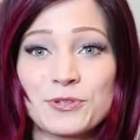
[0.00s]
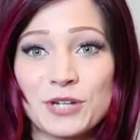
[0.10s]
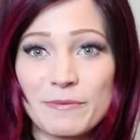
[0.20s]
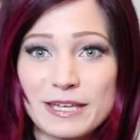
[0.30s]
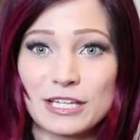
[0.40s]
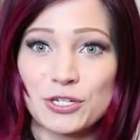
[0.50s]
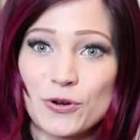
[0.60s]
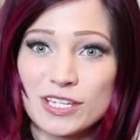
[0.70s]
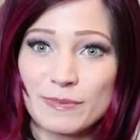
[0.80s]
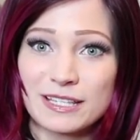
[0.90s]
if you start making
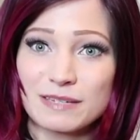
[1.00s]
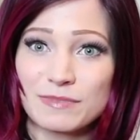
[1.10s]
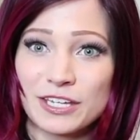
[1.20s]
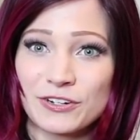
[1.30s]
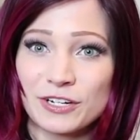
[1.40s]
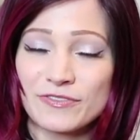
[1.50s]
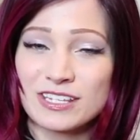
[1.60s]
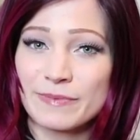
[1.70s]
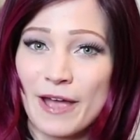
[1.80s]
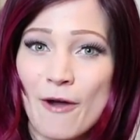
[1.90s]
jokes about something you're
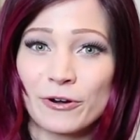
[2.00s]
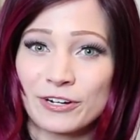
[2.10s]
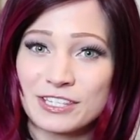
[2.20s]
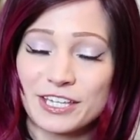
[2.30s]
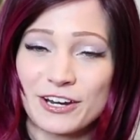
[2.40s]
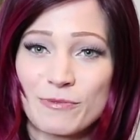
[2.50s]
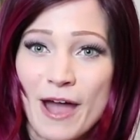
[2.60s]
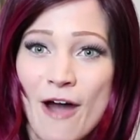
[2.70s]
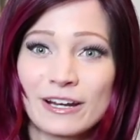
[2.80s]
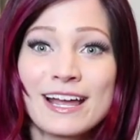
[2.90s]
nervous about or insecure
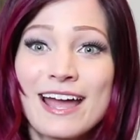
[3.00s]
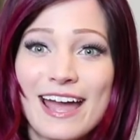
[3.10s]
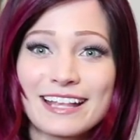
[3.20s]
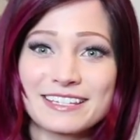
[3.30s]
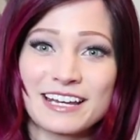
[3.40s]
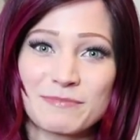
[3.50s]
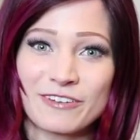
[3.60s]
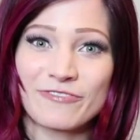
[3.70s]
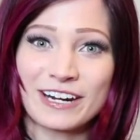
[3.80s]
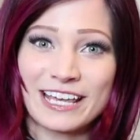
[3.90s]
about, it's gonna
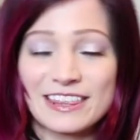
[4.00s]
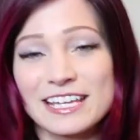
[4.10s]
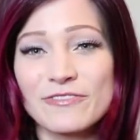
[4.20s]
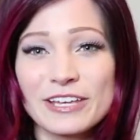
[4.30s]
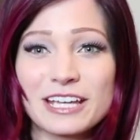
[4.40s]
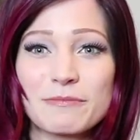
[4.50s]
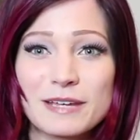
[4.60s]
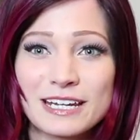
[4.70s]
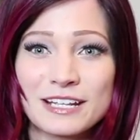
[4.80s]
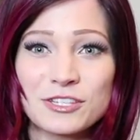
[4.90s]
be funny. Think of like
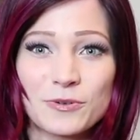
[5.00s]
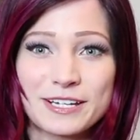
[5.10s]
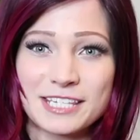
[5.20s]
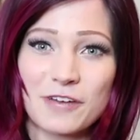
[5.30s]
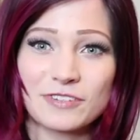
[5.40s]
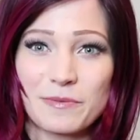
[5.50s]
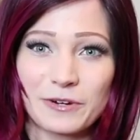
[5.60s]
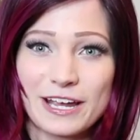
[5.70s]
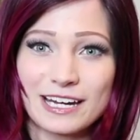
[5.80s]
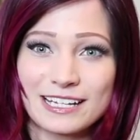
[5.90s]
comedians who are self
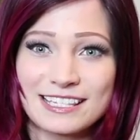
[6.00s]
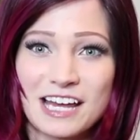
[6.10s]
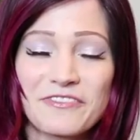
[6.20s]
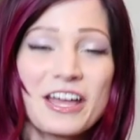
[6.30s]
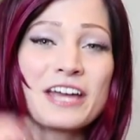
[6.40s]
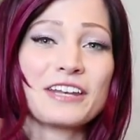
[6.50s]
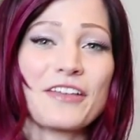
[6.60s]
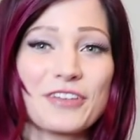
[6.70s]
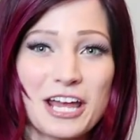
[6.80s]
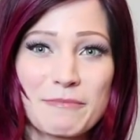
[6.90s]
deprecating and stuff.
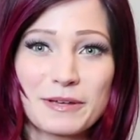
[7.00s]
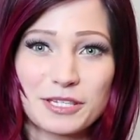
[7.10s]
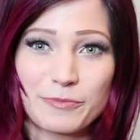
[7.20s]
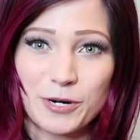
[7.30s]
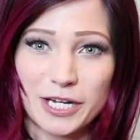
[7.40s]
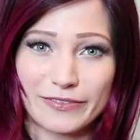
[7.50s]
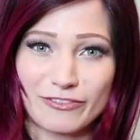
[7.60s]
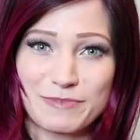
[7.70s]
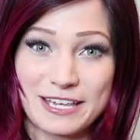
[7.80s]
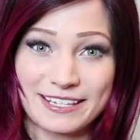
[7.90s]
Not that I'm supportive
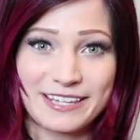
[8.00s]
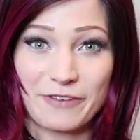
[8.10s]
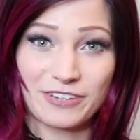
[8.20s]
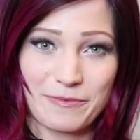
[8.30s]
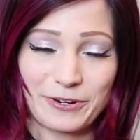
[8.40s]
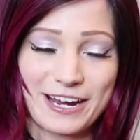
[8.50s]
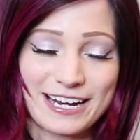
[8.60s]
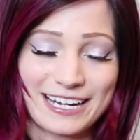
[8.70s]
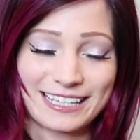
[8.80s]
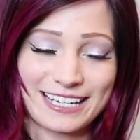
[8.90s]
of being self
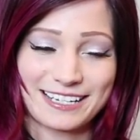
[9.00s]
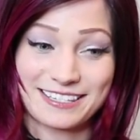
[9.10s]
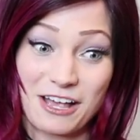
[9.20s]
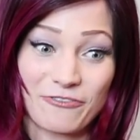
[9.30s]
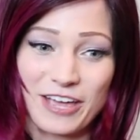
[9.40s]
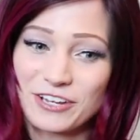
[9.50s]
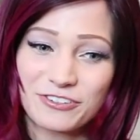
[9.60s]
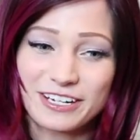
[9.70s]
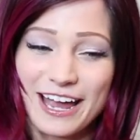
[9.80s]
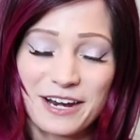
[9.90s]
deprecating in like a self
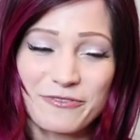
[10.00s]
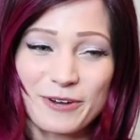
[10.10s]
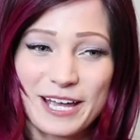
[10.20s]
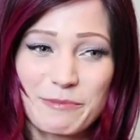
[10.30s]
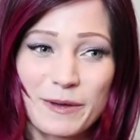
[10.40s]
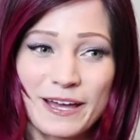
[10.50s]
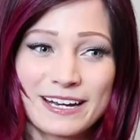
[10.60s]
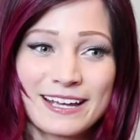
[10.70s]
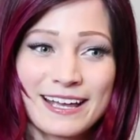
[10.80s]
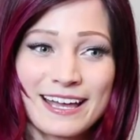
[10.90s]
hatred kind of way, but